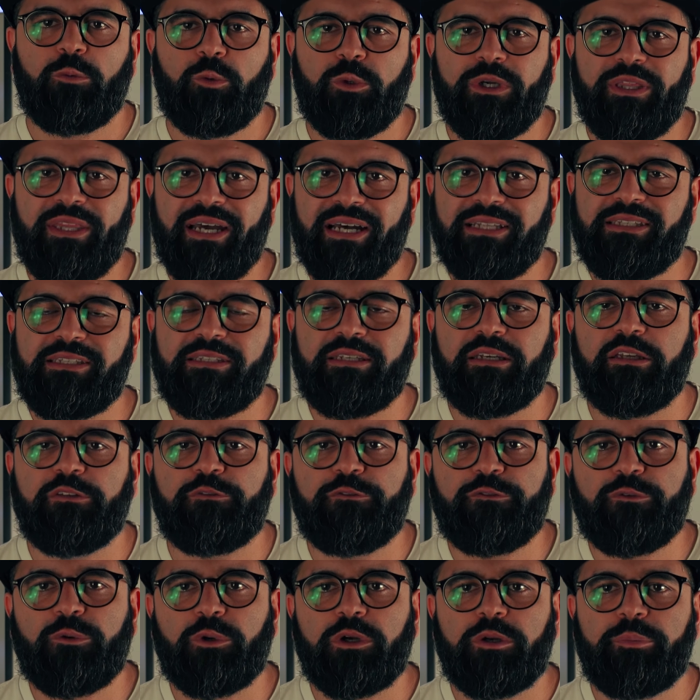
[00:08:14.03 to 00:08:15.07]
With that
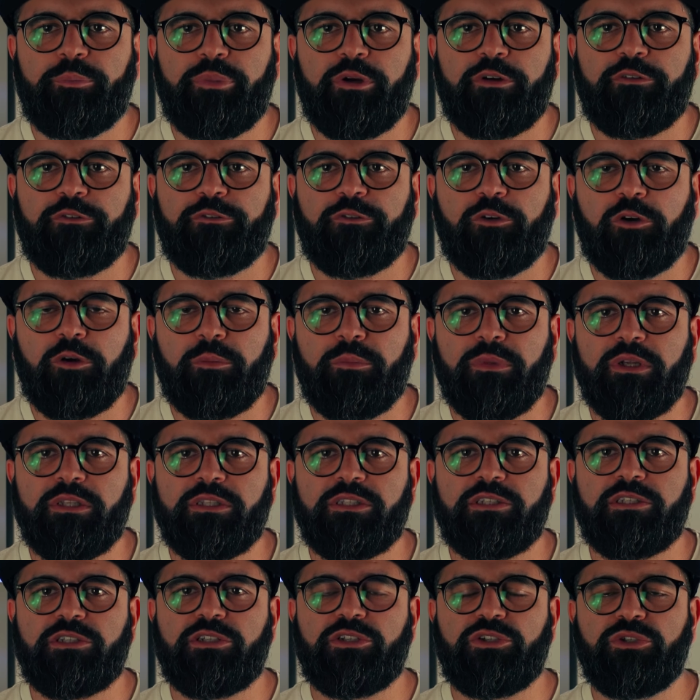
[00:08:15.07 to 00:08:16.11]
said, Ford
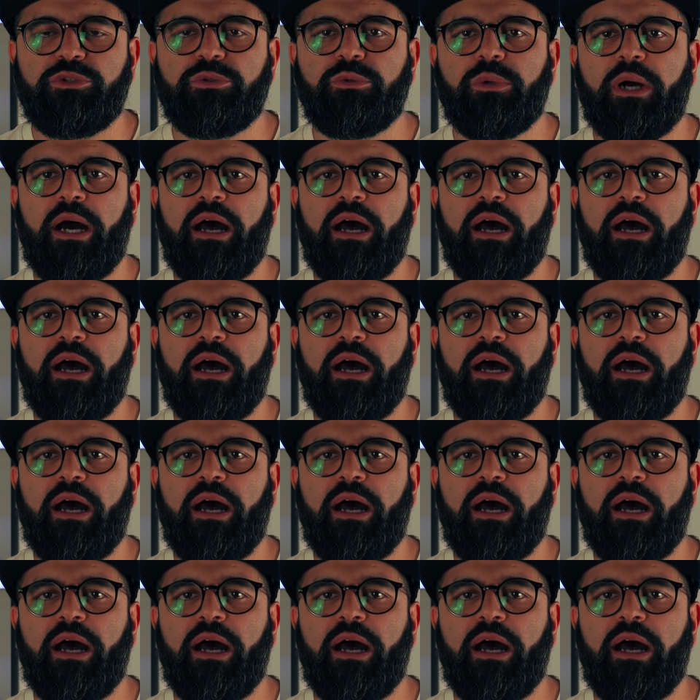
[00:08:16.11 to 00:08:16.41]
Performance do